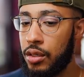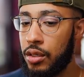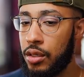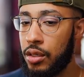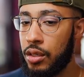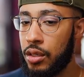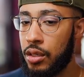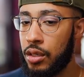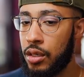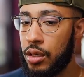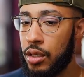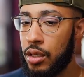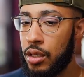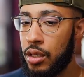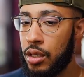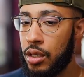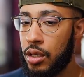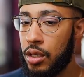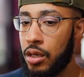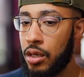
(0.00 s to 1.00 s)

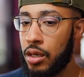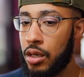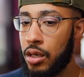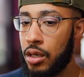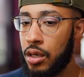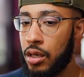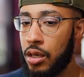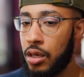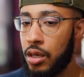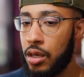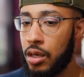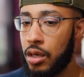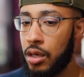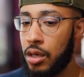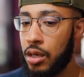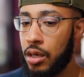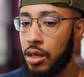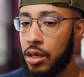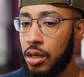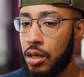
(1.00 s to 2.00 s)

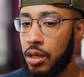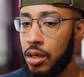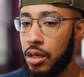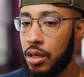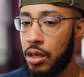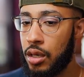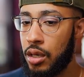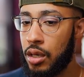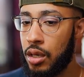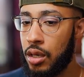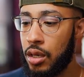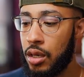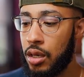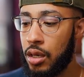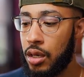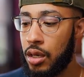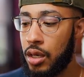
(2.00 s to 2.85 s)
(no one is talking)